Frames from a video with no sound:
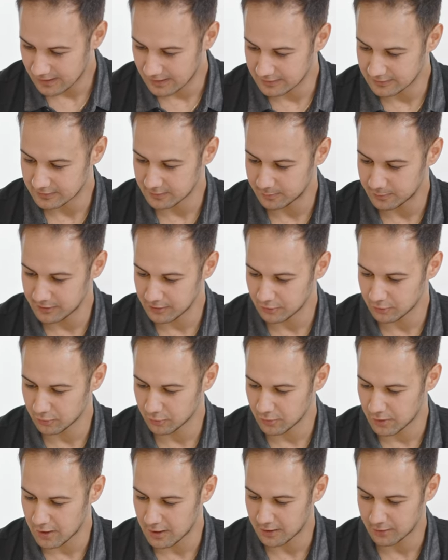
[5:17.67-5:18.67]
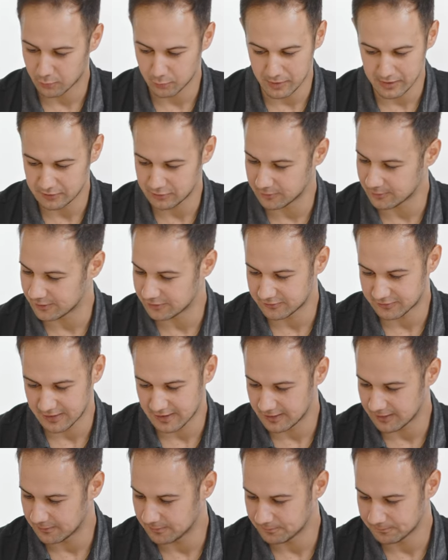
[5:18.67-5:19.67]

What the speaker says: Is it Pinot Noir? Way too much tannin.